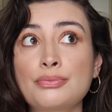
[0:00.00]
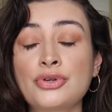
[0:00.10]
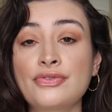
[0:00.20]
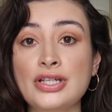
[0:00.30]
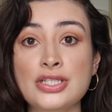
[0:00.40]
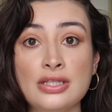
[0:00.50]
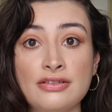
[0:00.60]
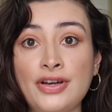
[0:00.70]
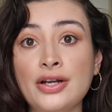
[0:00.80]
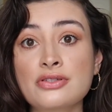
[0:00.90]
preventing the
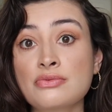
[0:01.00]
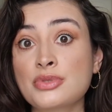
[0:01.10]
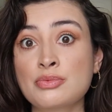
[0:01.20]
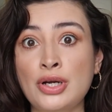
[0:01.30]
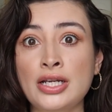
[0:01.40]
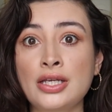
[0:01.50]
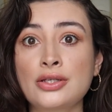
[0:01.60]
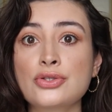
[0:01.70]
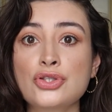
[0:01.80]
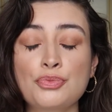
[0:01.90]
virus from spreading
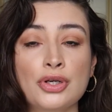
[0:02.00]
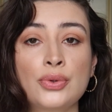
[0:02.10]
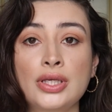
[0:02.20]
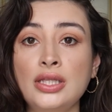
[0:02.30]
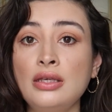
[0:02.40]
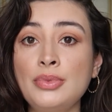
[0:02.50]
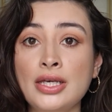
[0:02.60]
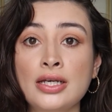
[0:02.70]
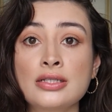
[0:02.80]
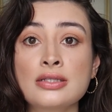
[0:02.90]
super quickly
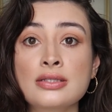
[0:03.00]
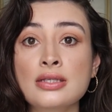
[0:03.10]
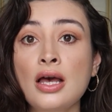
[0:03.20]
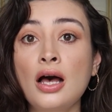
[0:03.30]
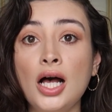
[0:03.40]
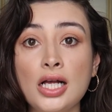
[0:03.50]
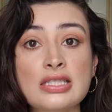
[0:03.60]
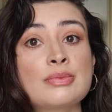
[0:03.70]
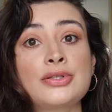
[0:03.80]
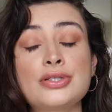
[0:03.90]
because
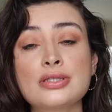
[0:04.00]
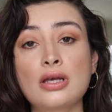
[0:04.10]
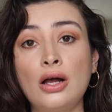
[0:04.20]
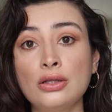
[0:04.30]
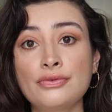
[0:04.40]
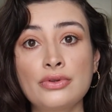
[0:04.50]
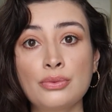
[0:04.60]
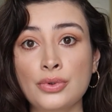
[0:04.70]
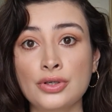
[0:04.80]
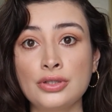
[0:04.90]
hospitals all over the
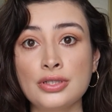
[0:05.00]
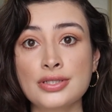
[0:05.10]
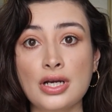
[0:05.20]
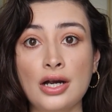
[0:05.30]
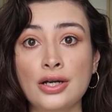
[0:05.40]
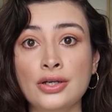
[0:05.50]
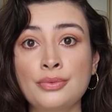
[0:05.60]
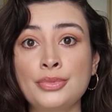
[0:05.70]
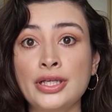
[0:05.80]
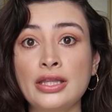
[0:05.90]
world are
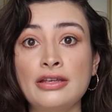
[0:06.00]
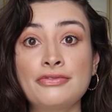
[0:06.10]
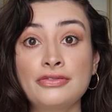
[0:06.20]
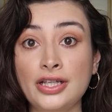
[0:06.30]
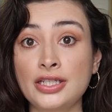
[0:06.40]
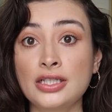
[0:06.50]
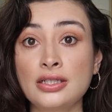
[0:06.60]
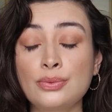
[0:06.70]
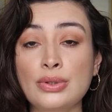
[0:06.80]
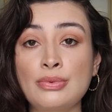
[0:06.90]
completely
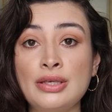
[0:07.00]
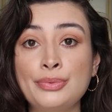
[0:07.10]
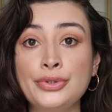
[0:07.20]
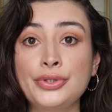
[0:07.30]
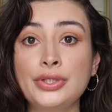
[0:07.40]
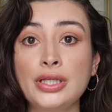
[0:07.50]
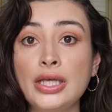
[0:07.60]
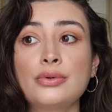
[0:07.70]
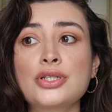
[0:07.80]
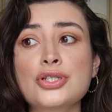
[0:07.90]
flooded with people,
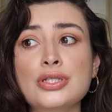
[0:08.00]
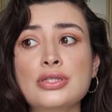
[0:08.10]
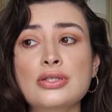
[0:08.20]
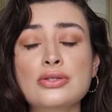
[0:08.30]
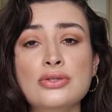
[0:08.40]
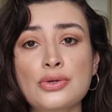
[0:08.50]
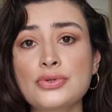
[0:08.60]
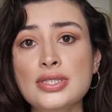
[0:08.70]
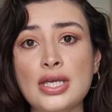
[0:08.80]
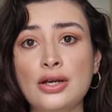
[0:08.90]
which is
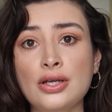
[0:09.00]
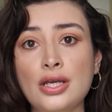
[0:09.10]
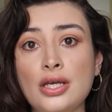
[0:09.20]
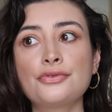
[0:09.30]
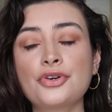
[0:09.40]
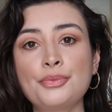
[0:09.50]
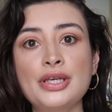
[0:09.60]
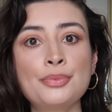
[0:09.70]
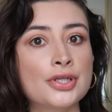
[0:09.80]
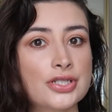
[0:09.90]
so scary. For
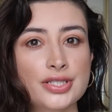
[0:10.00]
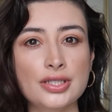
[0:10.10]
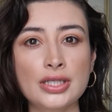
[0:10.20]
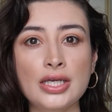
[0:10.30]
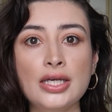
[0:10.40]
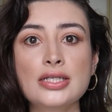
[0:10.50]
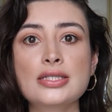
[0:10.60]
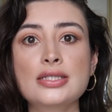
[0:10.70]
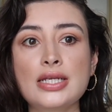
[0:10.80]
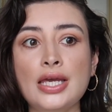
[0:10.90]
me personally,
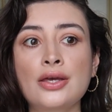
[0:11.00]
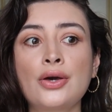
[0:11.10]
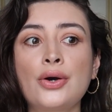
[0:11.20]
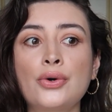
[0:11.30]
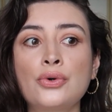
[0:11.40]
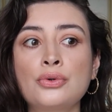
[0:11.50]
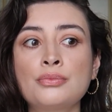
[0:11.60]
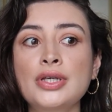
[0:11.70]
staying home